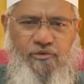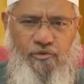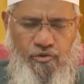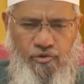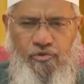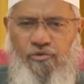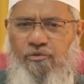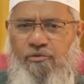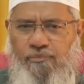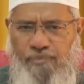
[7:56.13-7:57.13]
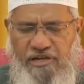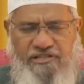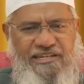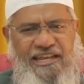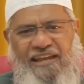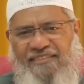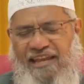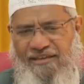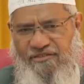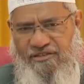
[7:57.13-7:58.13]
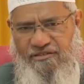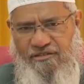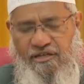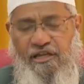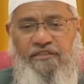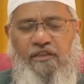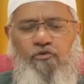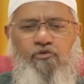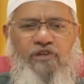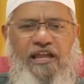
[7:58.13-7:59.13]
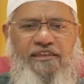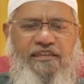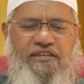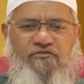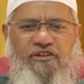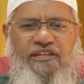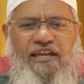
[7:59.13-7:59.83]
Urdu, Persian, and other languages. The Urdu translation was